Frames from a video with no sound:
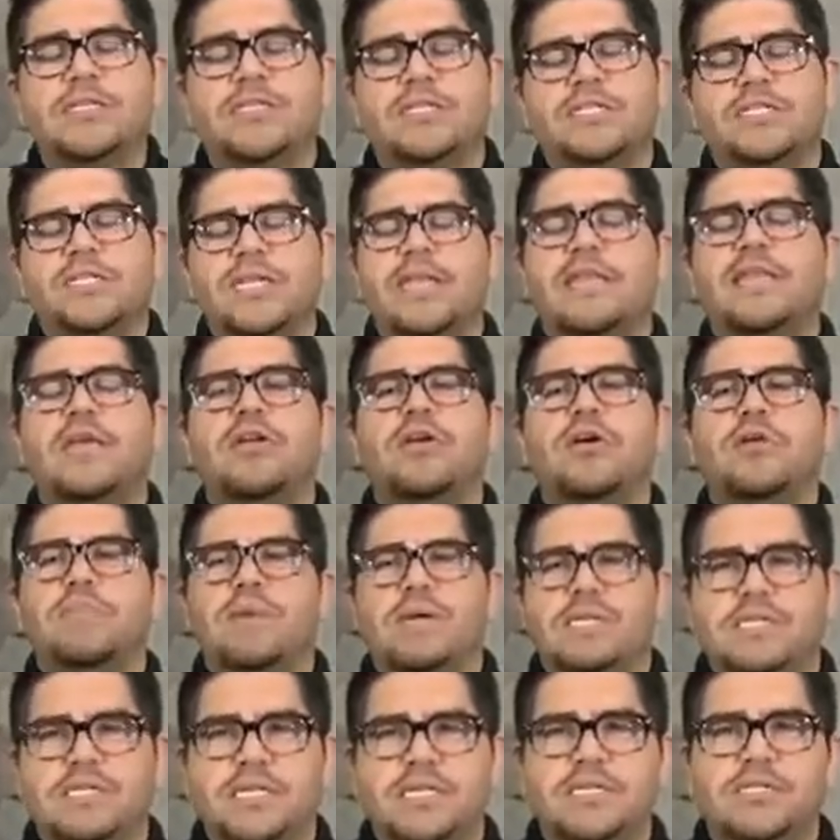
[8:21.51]
Just say that you're
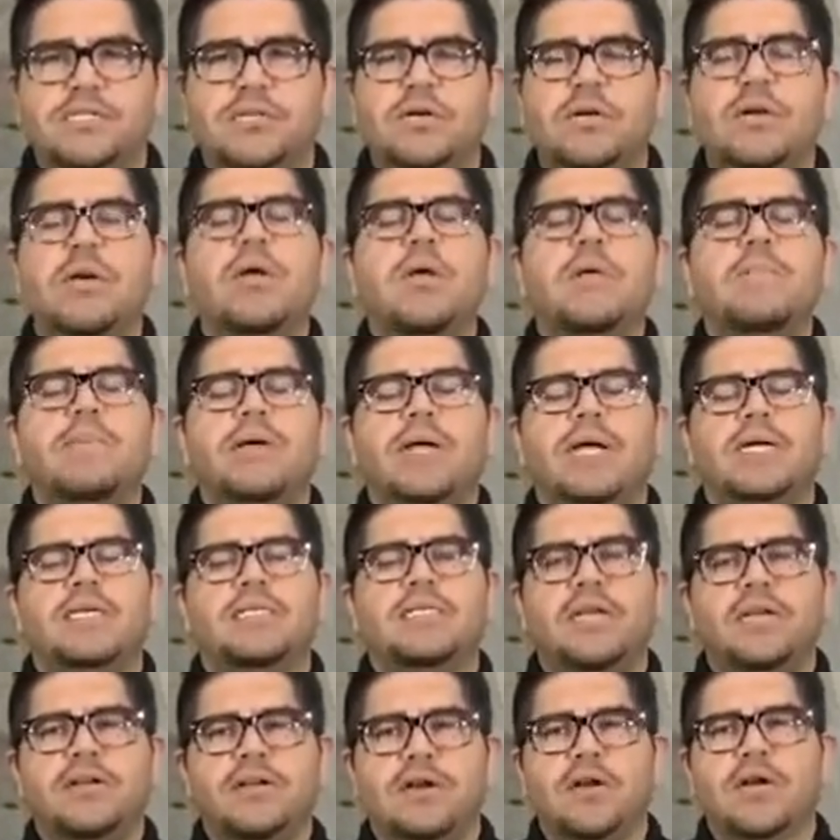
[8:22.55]
my sister because
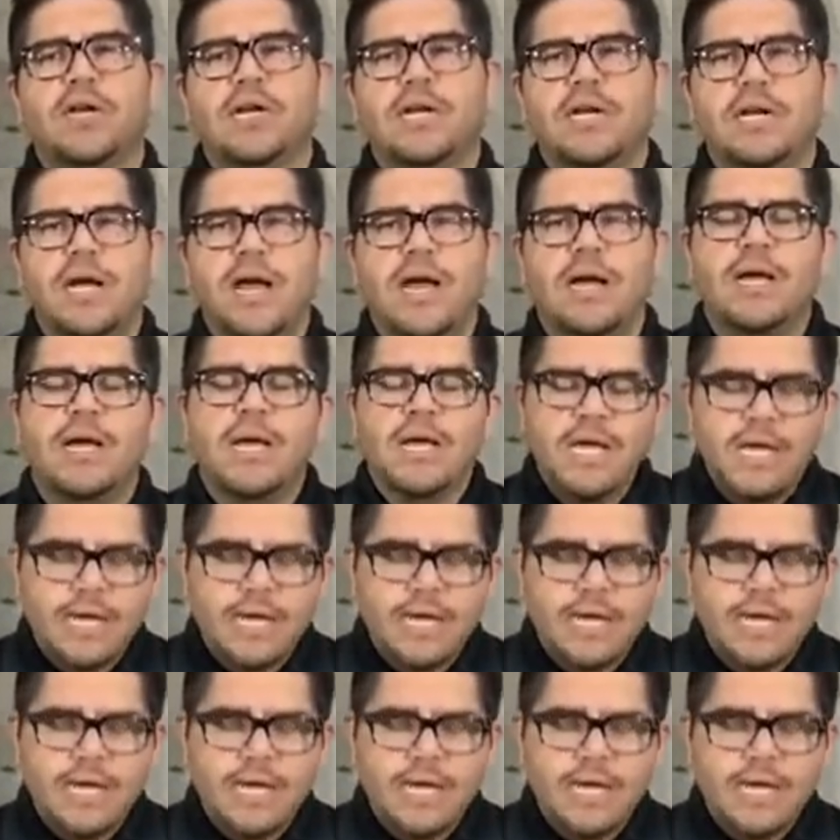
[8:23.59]
then you're going to die.